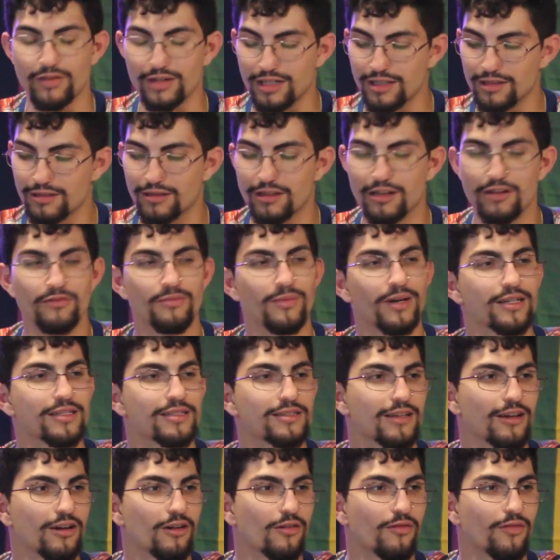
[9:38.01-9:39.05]
I didn't love
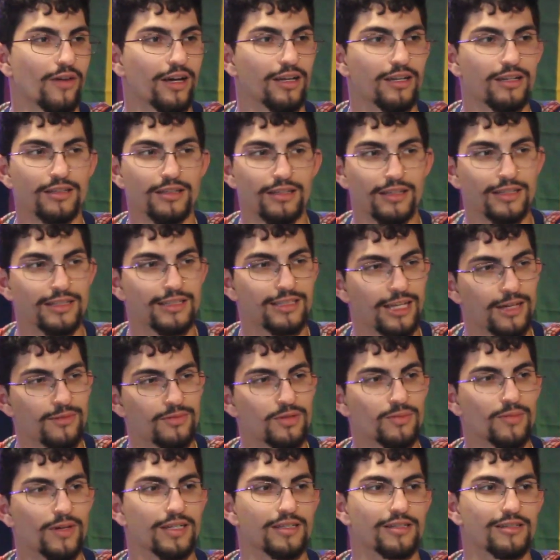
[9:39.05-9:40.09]
myself. I didn't
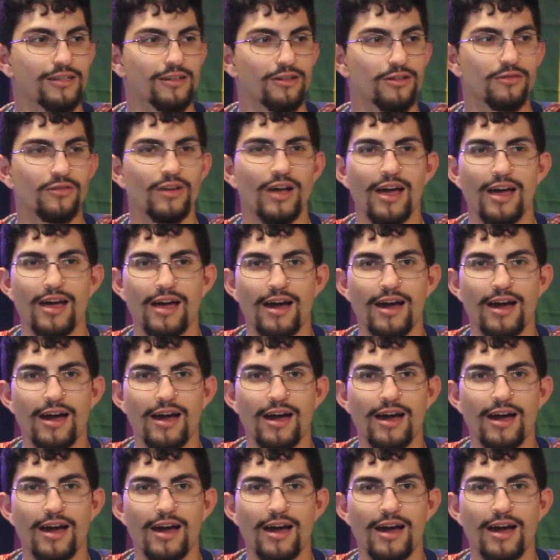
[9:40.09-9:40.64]
accept myself.